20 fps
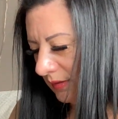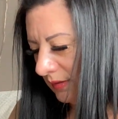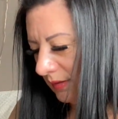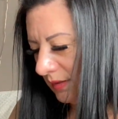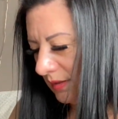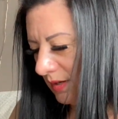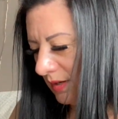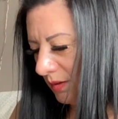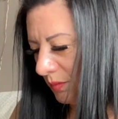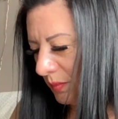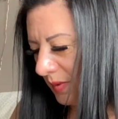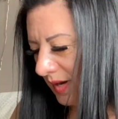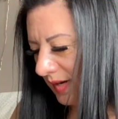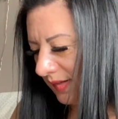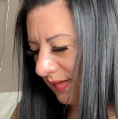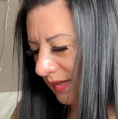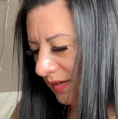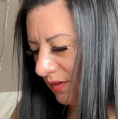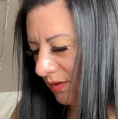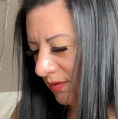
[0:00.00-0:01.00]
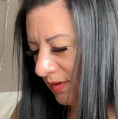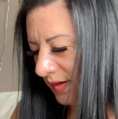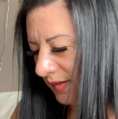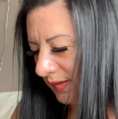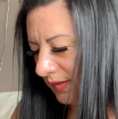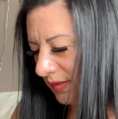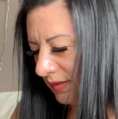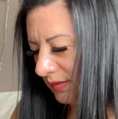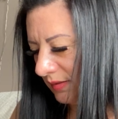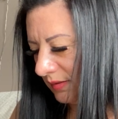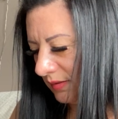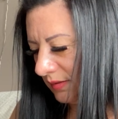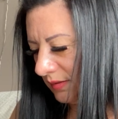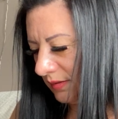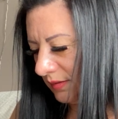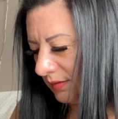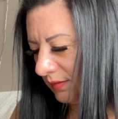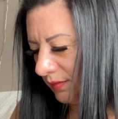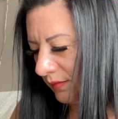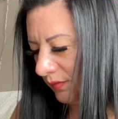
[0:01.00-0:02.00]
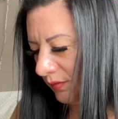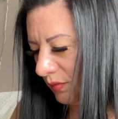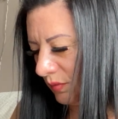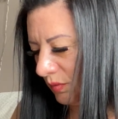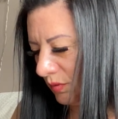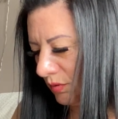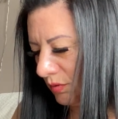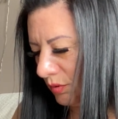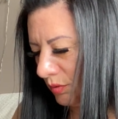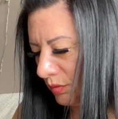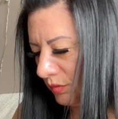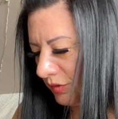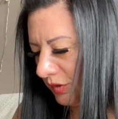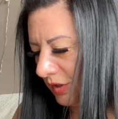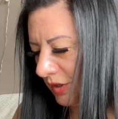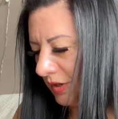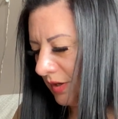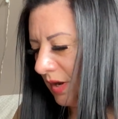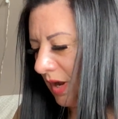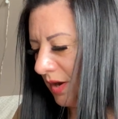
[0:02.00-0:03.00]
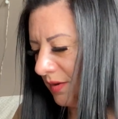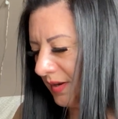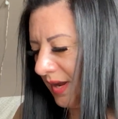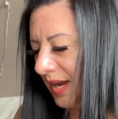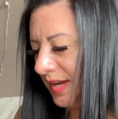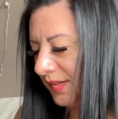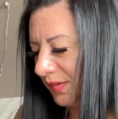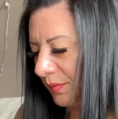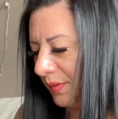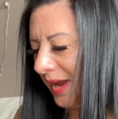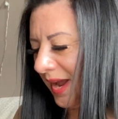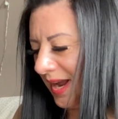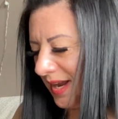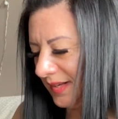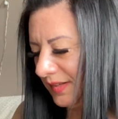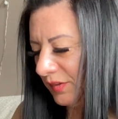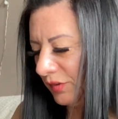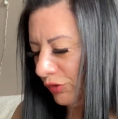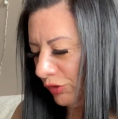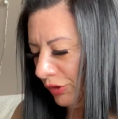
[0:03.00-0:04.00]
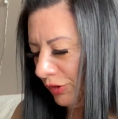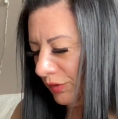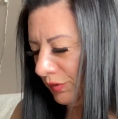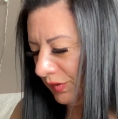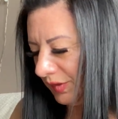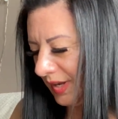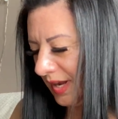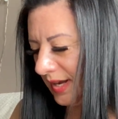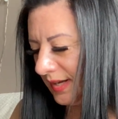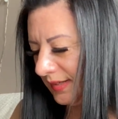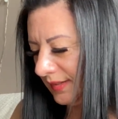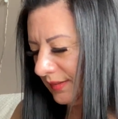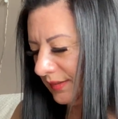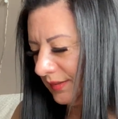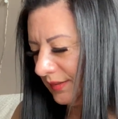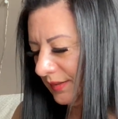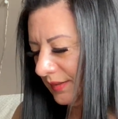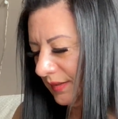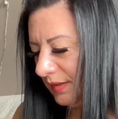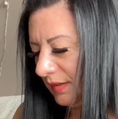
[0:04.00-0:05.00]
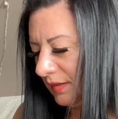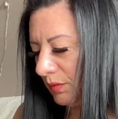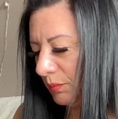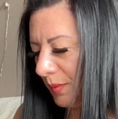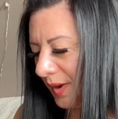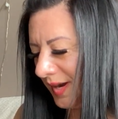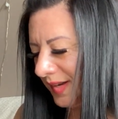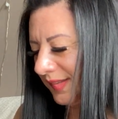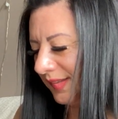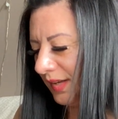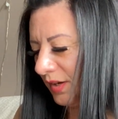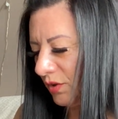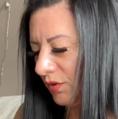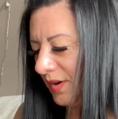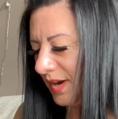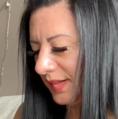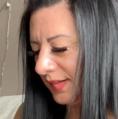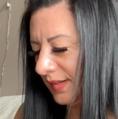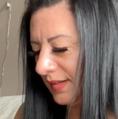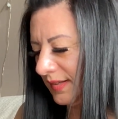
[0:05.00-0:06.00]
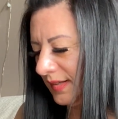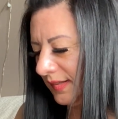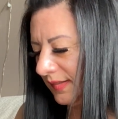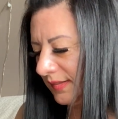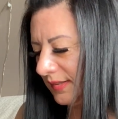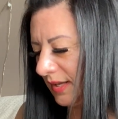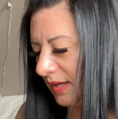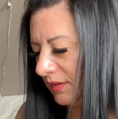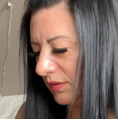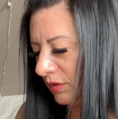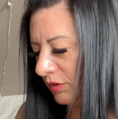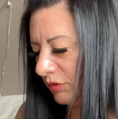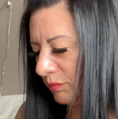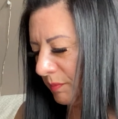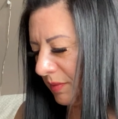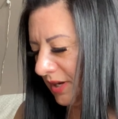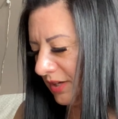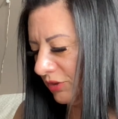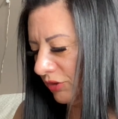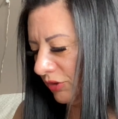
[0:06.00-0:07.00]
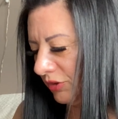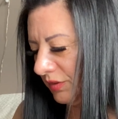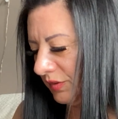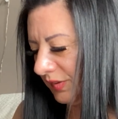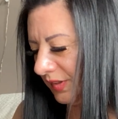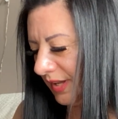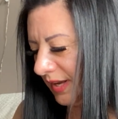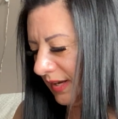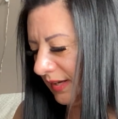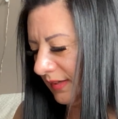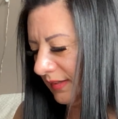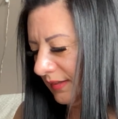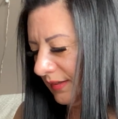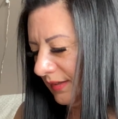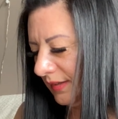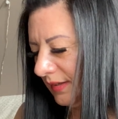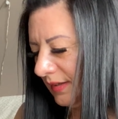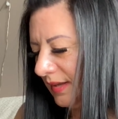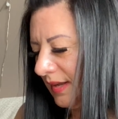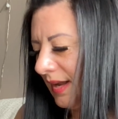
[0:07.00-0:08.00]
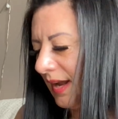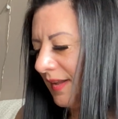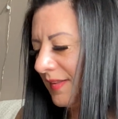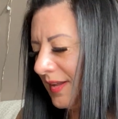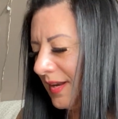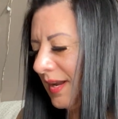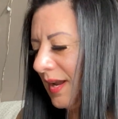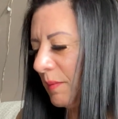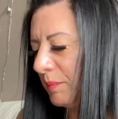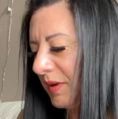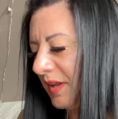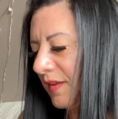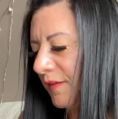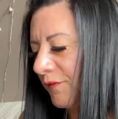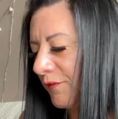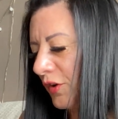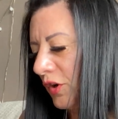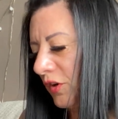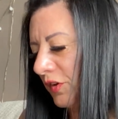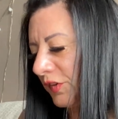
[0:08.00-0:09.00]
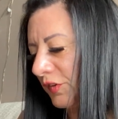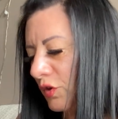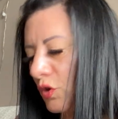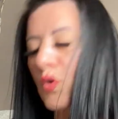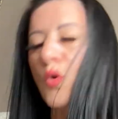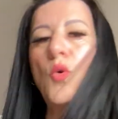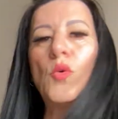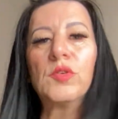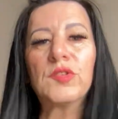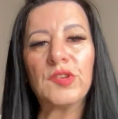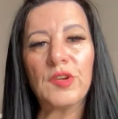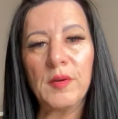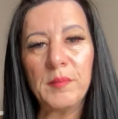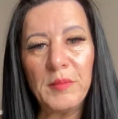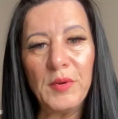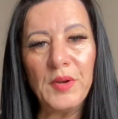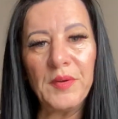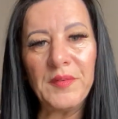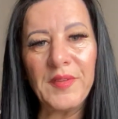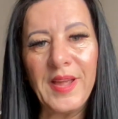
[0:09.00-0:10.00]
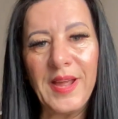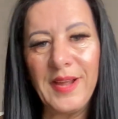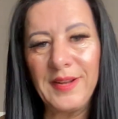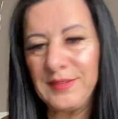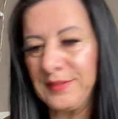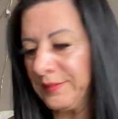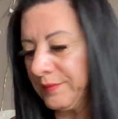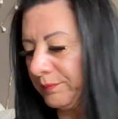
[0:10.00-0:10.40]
No, waxing crescent, full quarter. Okay, so it ends Tuesday. The waxing crescent is done by Tuesday. And then it'll be the first quarter moon then.